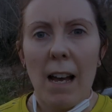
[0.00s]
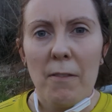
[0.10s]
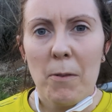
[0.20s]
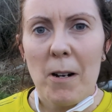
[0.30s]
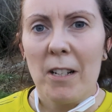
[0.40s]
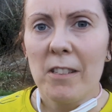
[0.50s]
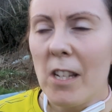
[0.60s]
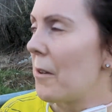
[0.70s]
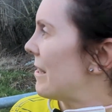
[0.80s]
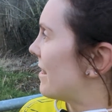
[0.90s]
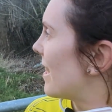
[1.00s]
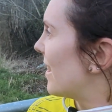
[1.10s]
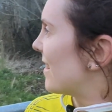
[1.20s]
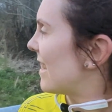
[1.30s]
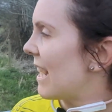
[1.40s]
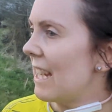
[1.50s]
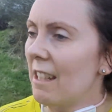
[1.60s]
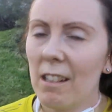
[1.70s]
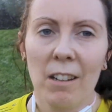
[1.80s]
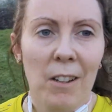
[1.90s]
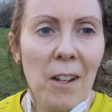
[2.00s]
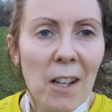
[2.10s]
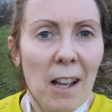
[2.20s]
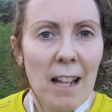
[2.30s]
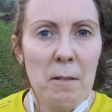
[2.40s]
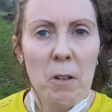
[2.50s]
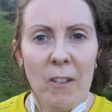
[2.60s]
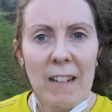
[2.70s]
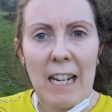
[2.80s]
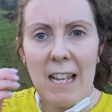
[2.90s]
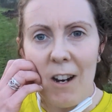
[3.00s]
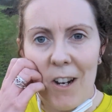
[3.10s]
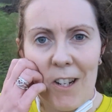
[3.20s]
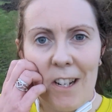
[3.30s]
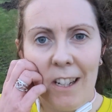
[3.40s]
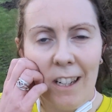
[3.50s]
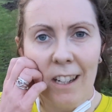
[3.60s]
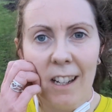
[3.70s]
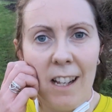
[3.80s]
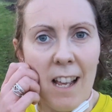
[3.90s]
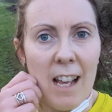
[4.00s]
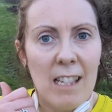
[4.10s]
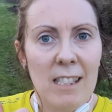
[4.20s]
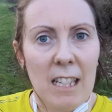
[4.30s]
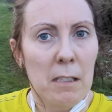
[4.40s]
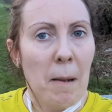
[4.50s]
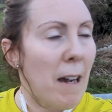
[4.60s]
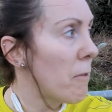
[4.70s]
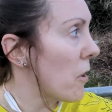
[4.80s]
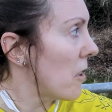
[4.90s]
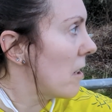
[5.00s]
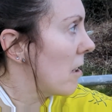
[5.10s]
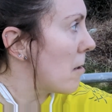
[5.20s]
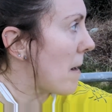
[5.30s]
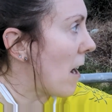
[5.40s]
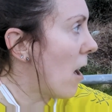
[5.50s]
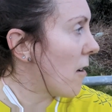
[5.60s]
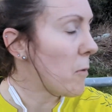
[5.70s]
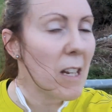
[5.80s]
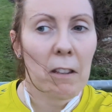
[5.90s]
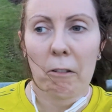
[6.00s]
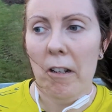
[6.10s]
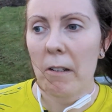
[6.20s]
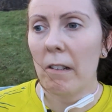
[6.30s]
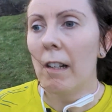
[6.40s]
Hi everyone, so Thursday, and I'm currently on a 6-mile run, about halfway through,